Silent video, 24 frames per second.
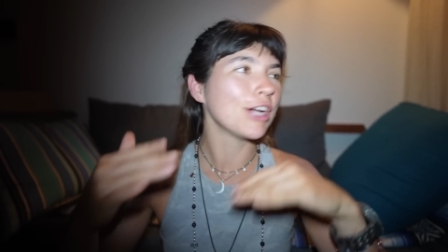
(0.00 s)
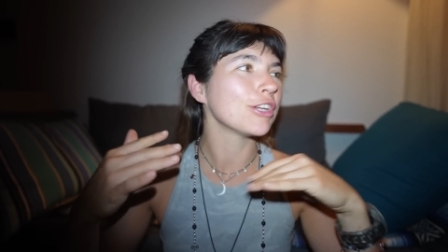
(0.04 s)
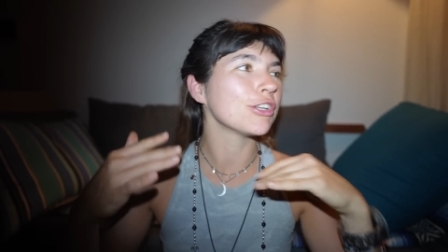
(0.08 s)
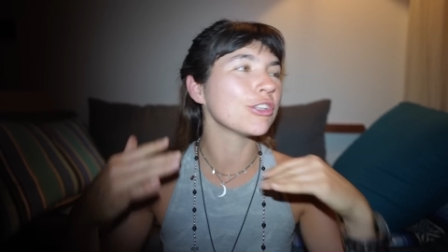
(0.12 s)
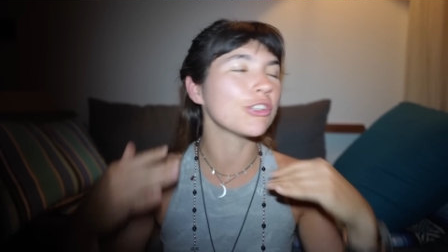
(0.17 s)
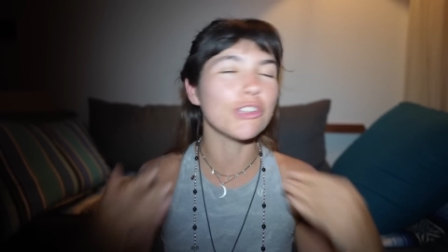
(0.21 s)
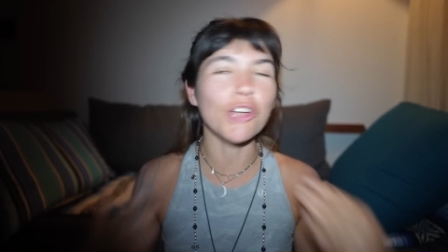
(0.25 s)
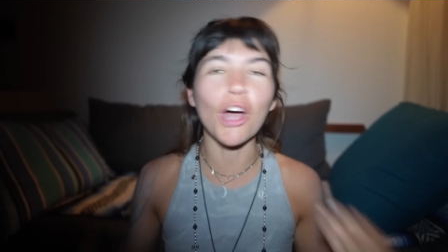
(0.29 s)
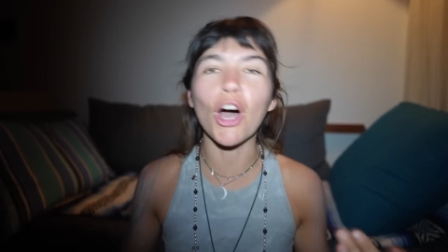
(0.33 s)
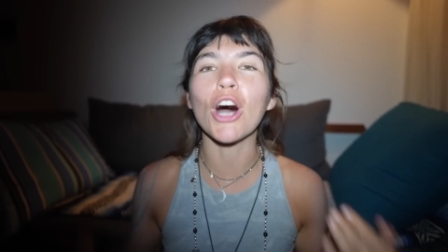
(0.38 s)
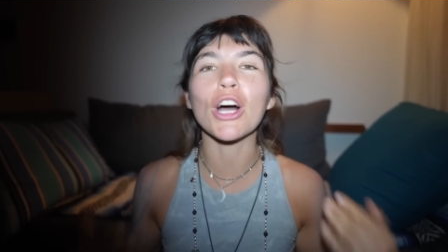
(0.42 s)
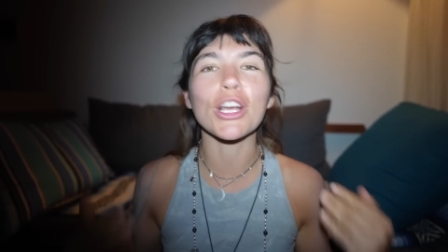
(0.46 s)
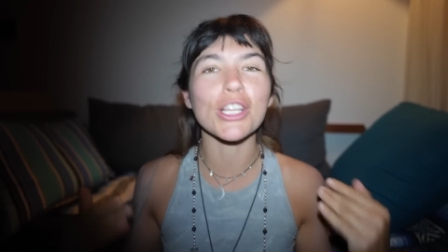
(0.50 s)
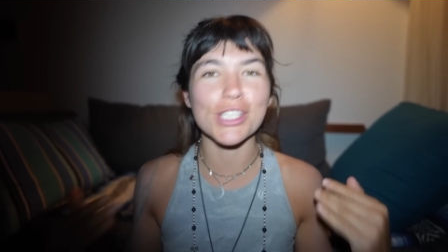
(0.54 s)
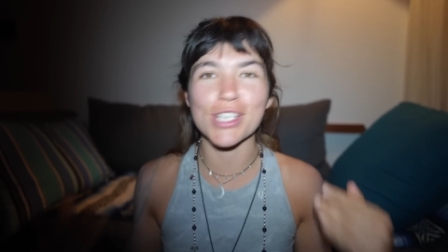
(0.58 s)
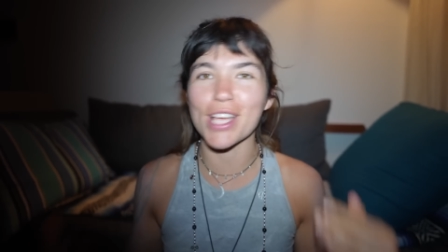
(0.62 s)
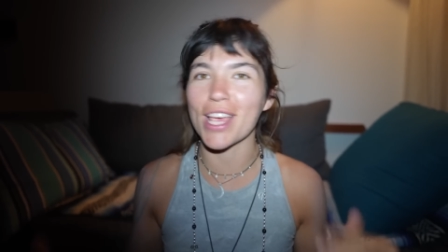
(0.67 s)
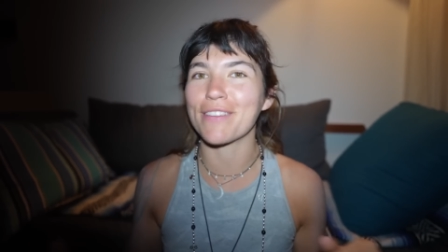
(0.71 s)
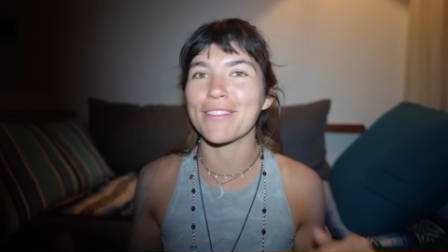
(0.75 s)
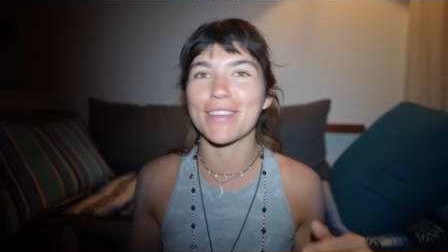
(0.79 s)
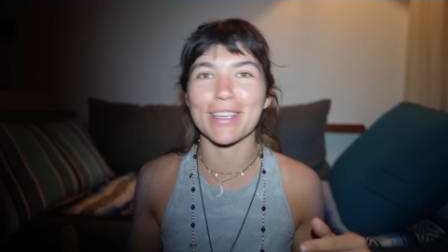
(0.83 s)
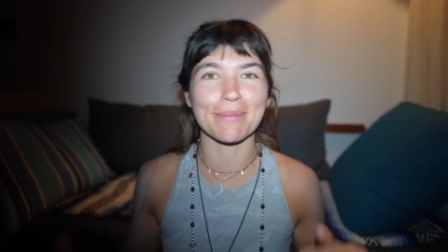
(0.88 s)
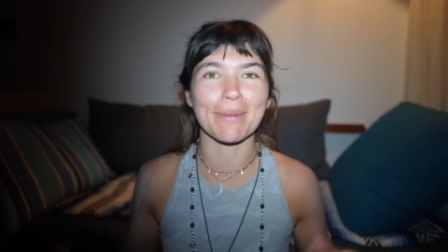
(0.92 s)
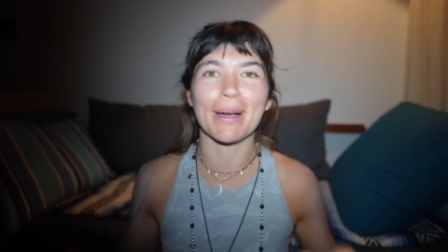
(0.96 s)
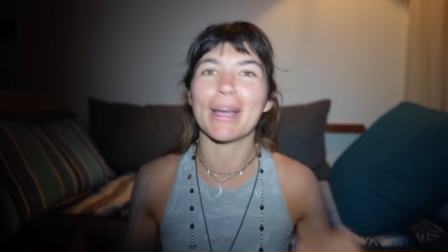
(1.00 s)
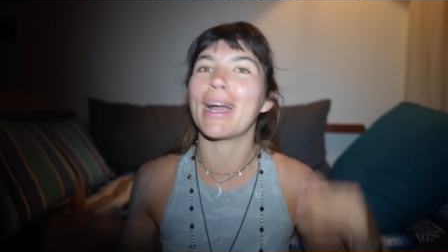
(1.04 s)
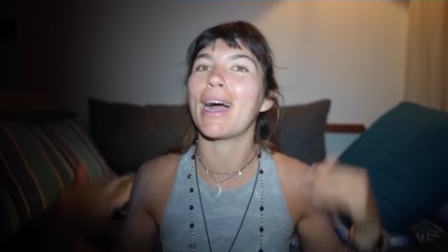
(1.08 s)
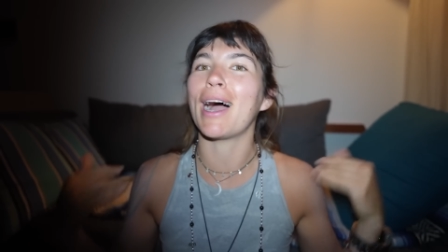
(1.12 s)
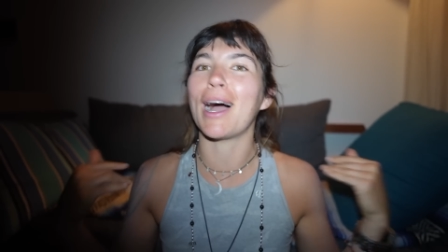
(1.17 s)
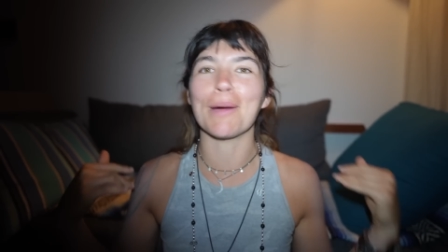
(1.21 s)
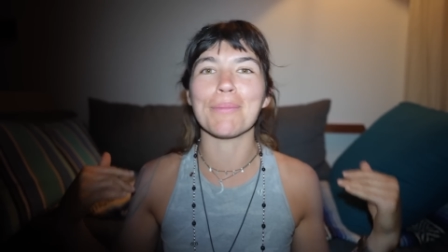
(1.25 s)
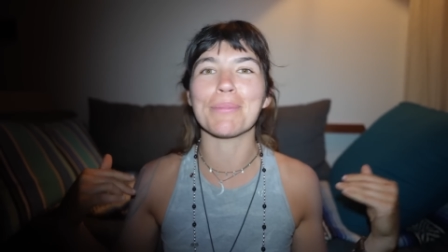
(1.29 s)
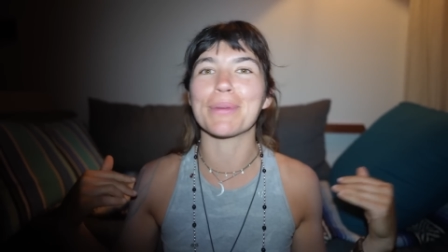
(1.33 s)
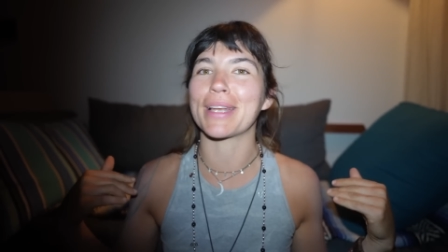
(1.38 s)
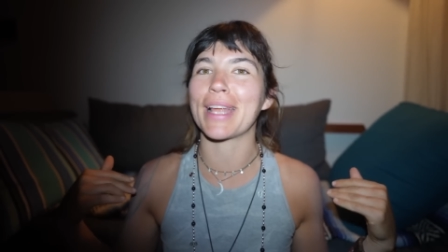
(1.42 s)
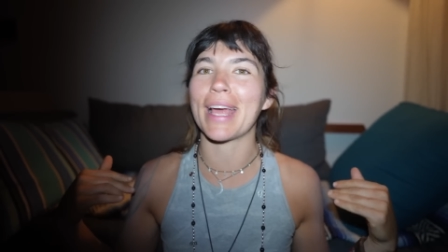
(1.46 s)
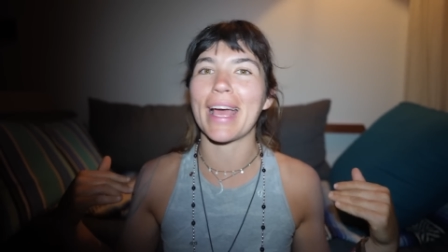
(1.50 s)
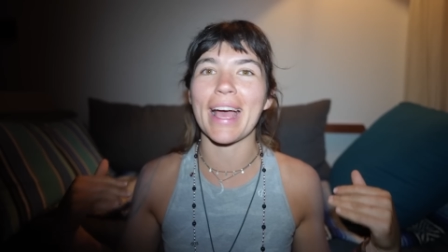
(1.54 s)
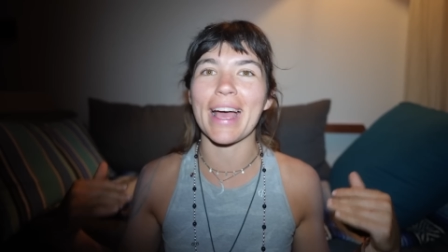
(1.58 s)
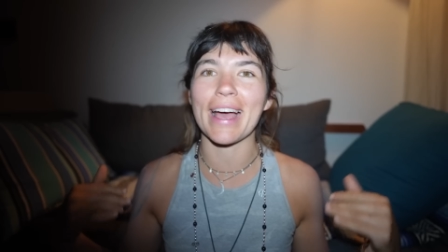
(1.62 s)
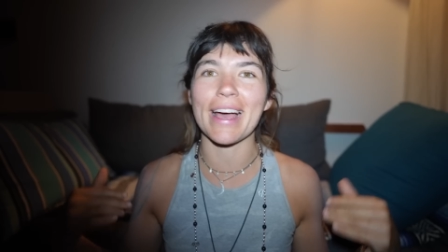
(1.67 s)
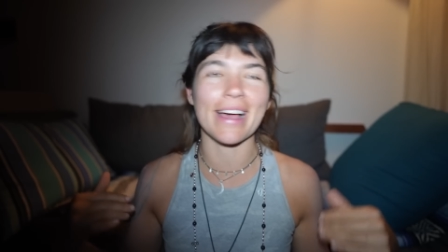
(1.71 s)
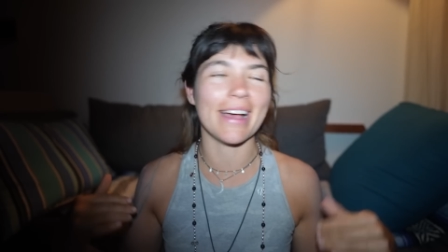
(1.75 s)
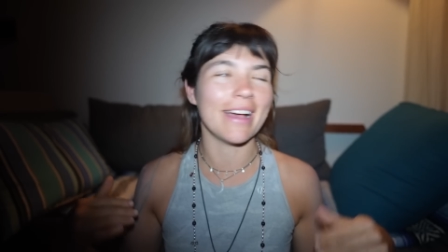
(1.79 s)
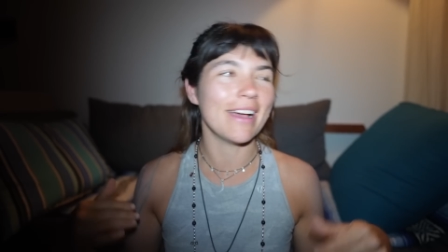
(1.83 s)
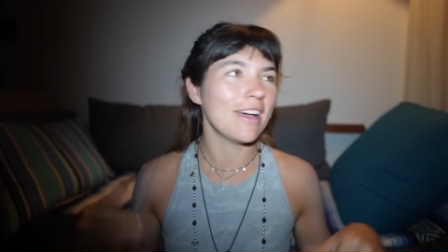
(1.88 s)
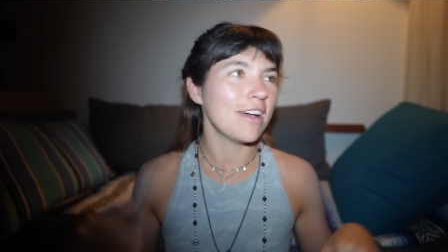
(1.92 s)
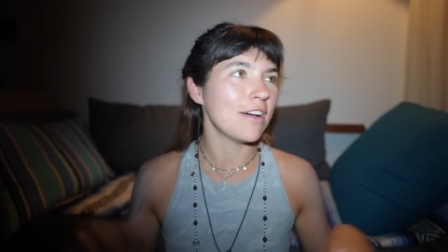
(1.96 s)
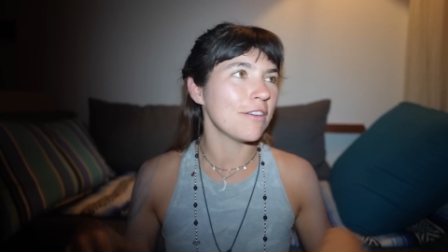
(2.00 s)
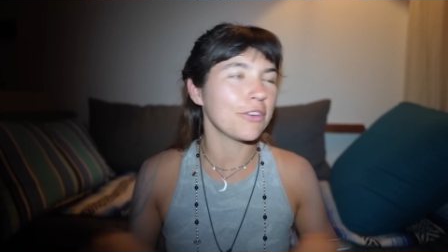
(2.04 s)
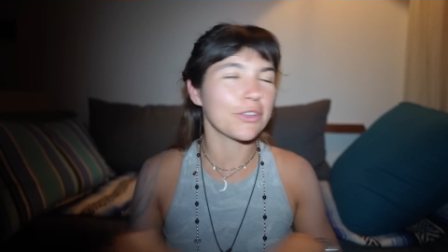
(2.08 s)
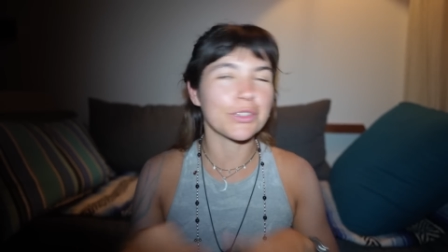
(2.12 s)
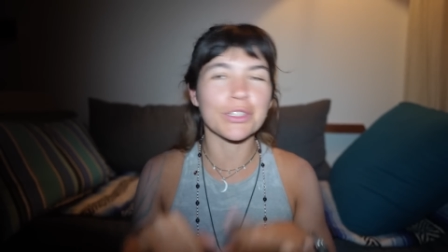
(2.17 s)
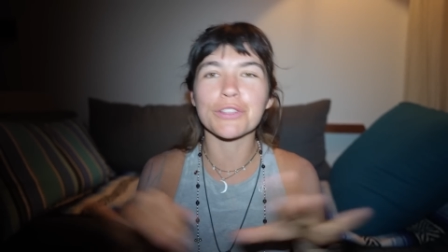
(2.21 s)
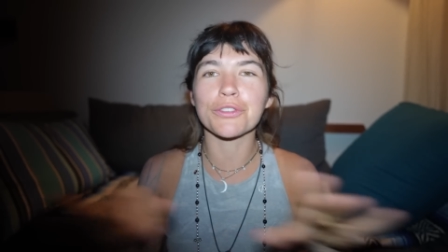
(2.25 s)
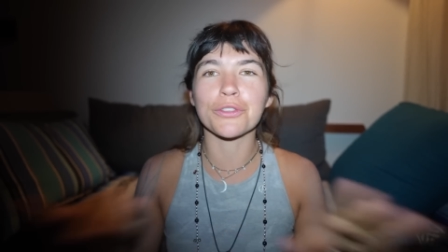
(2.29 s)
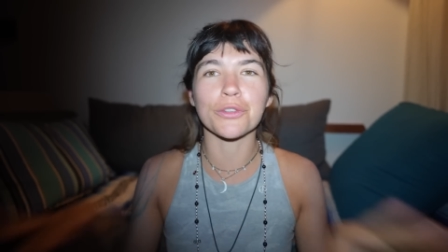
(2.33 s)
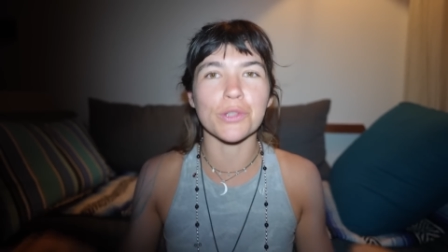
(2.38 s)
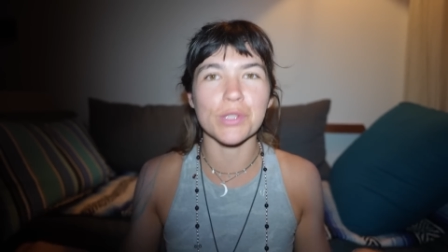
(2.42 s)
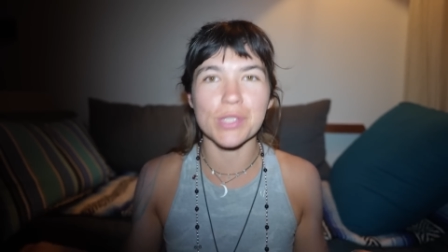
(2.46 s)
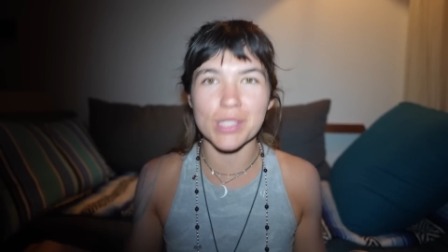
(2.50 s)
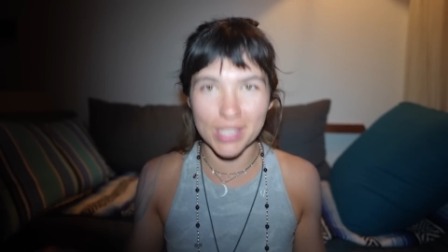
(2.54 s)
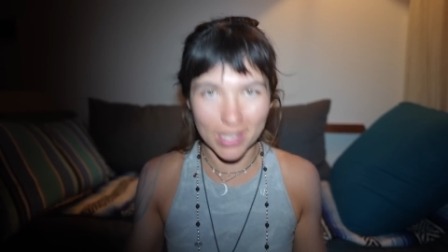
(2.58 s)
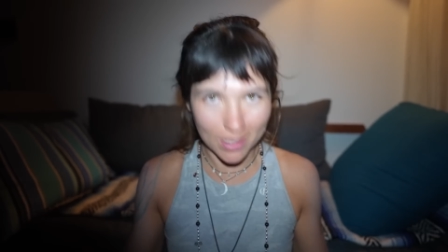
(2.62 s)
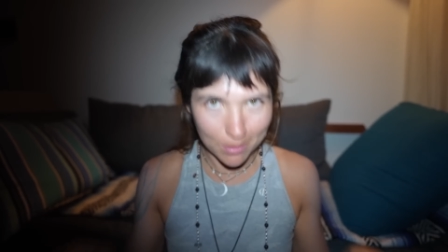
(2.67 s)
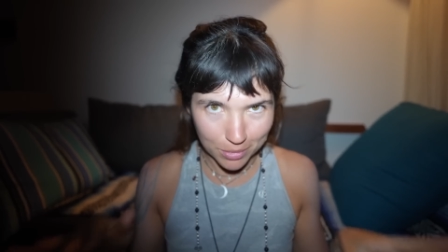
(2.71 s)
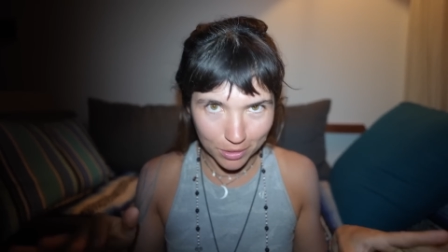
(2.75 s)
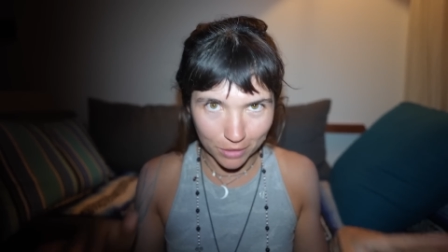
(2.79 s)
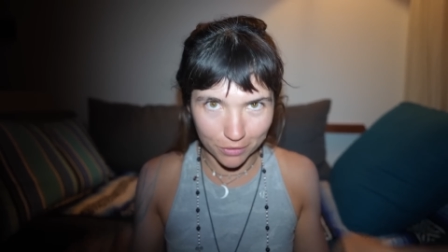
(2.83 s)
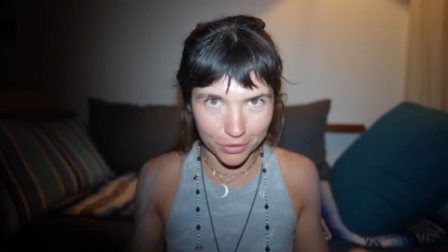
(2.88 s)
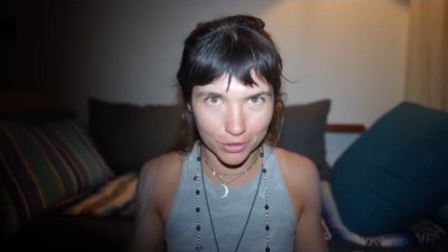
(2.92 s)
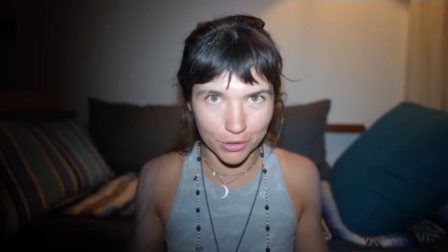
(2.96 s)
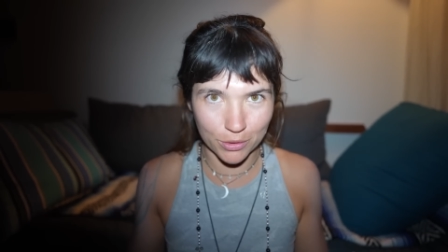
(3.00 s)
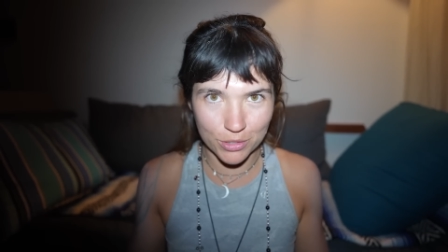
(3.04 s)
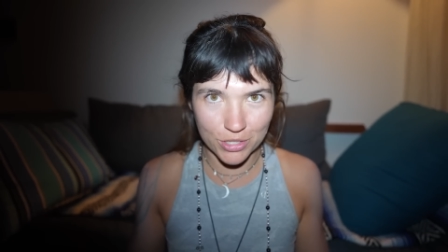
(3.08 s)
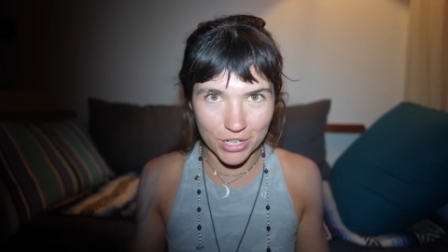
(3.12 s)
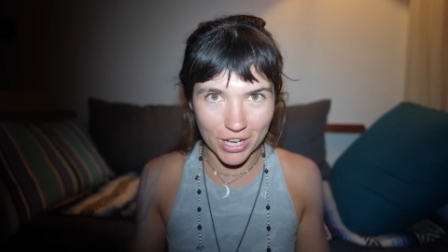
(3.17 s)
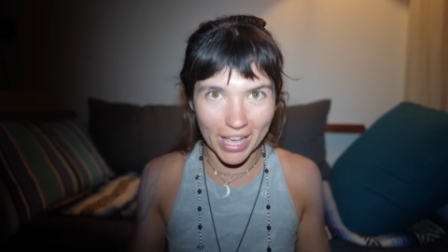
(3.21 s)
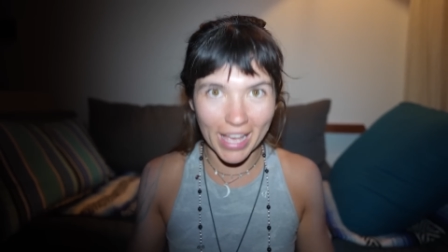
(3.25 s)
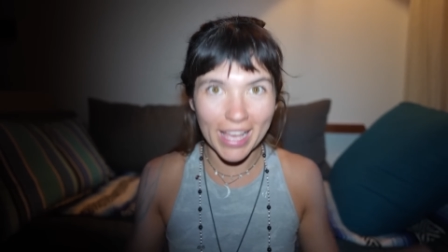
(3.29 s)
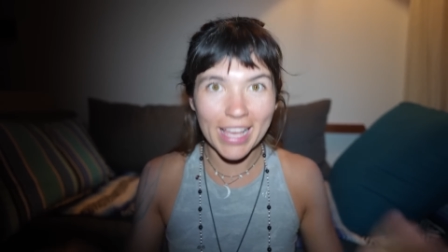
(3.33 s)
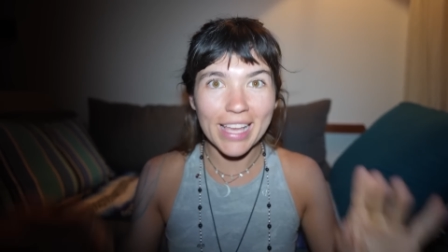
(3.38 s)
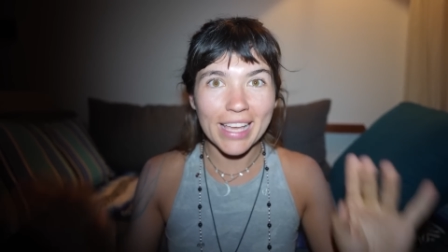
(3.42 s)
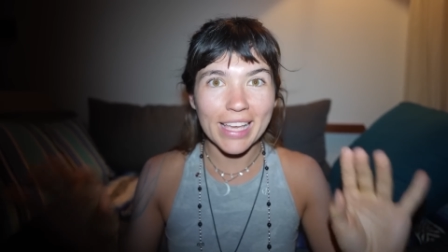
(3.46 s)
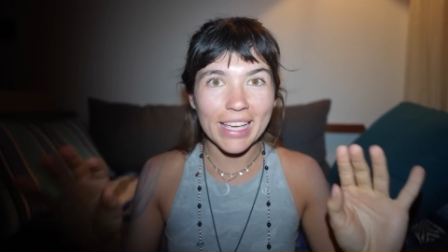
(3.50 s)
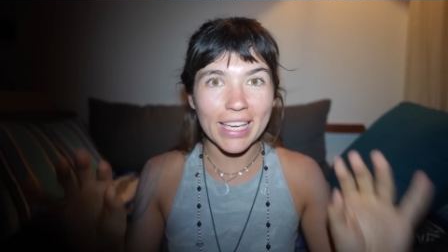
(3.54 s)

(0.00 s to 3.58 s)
not shaving my armpit hair for the foreseeable future.